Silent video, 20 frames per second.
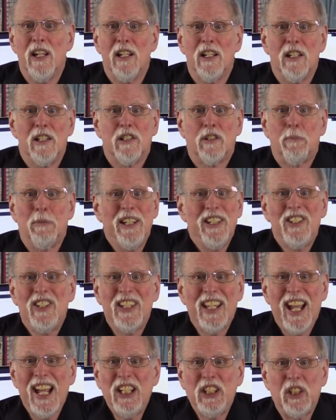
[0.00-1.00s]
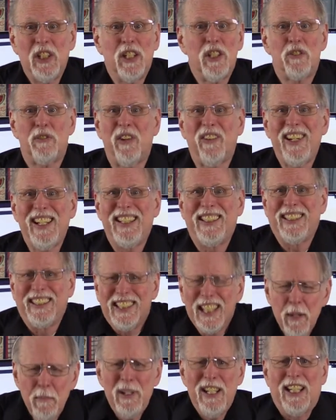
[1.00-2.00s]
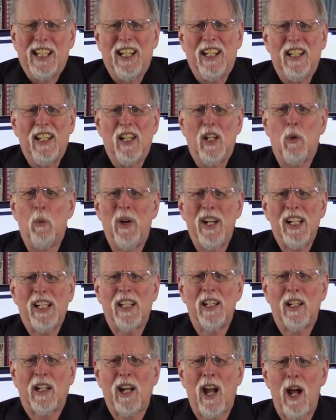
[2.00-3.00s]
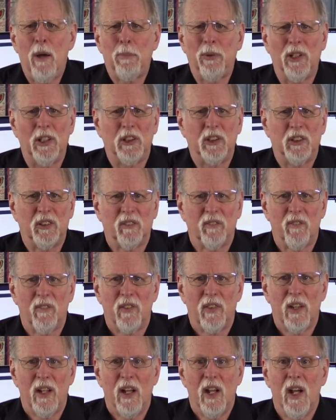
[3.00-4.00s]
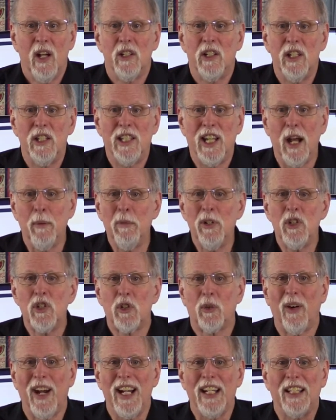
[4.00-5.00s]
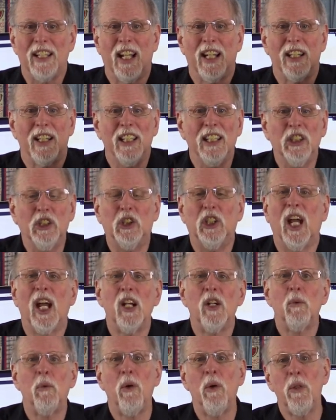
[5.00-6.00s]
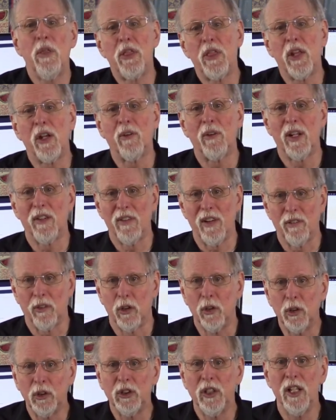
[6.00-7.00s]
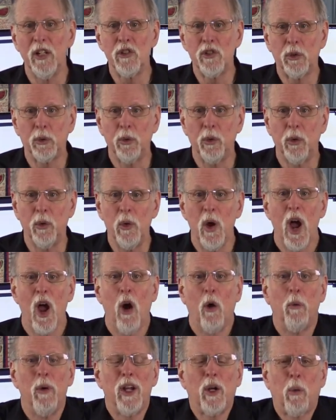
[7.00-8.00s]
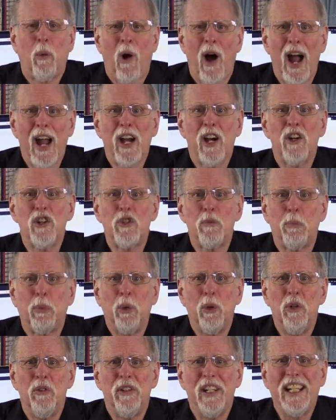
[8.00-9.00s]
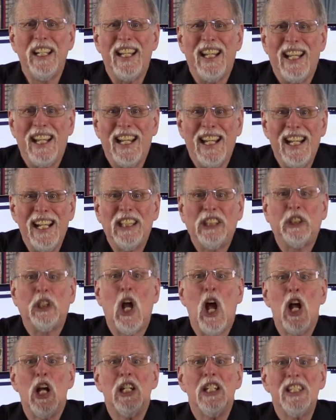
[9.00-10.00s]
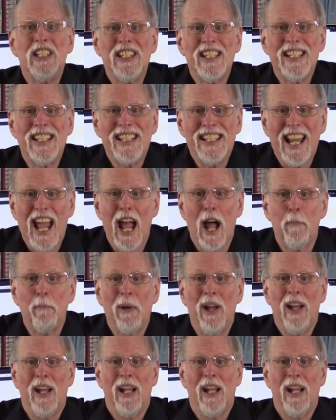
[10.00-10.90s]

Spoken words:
Speciation is very limited in what it can accomplish. To demonstrate that the general theory of evolution is true requires proving each step